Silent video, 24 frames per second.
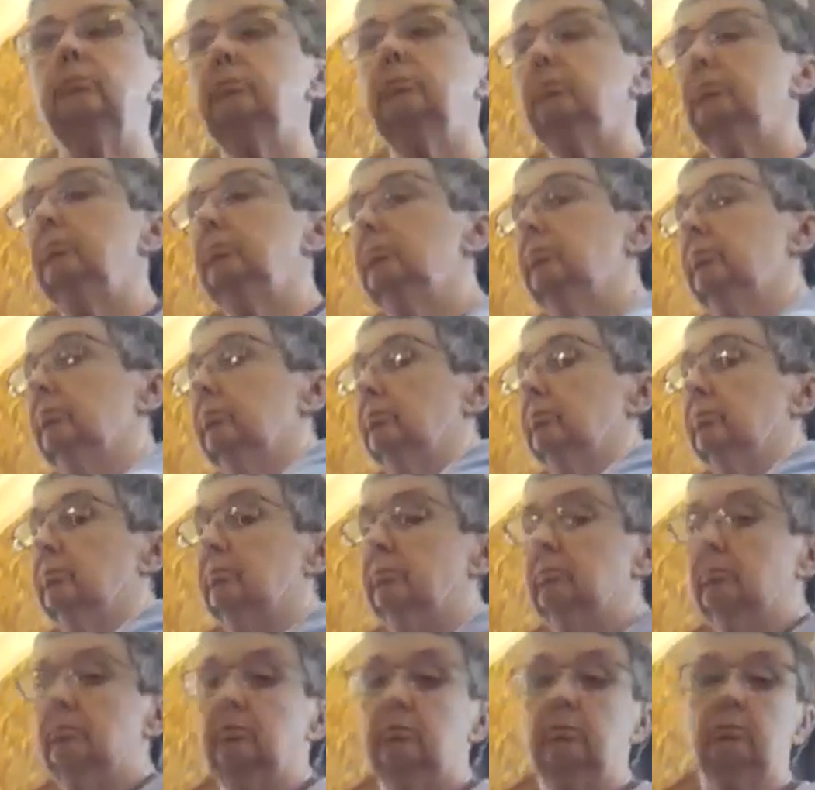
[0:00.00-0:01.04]
so you can
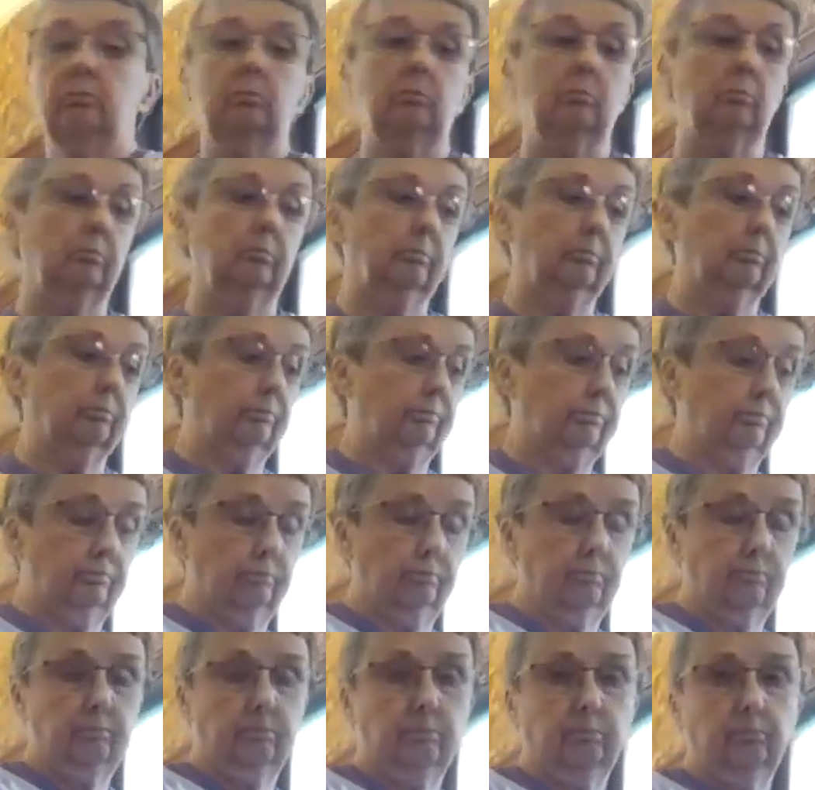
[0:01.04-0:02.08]
swing it out.
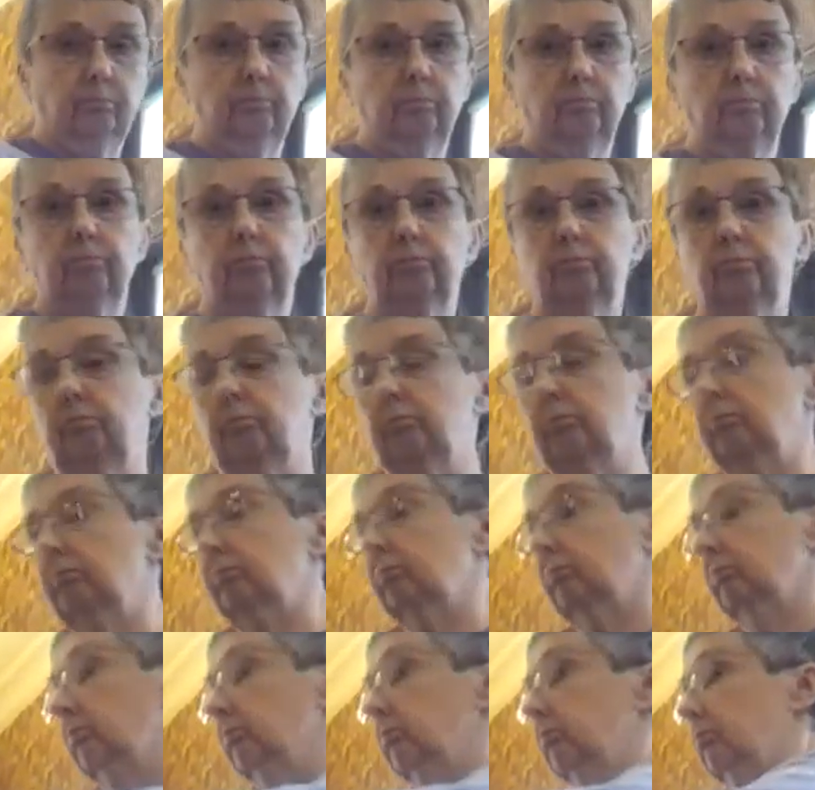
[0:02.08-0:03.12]

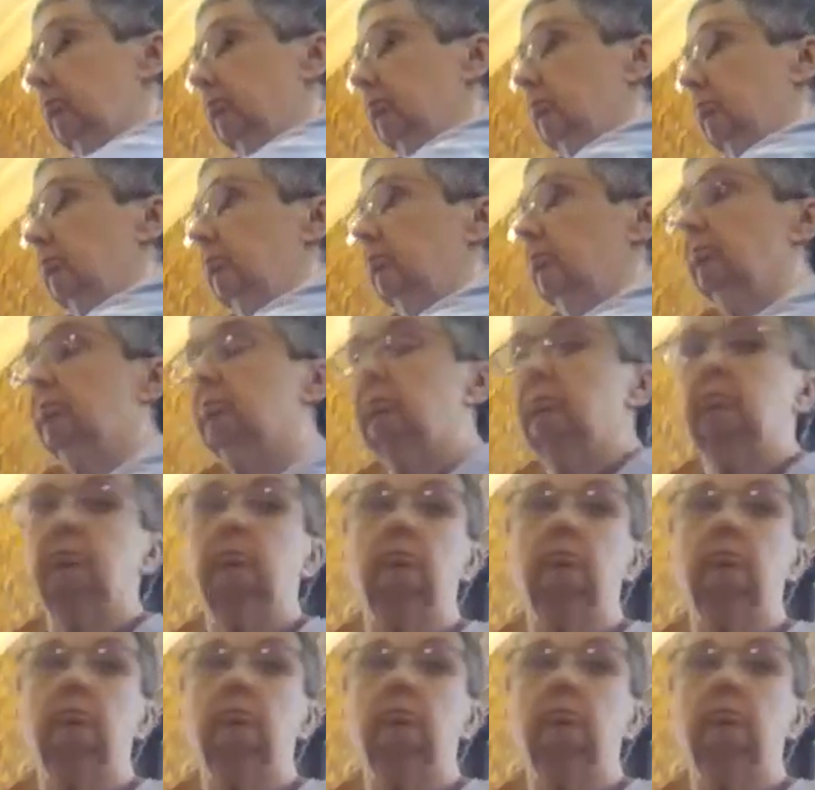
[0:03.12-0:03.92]
Twisting through the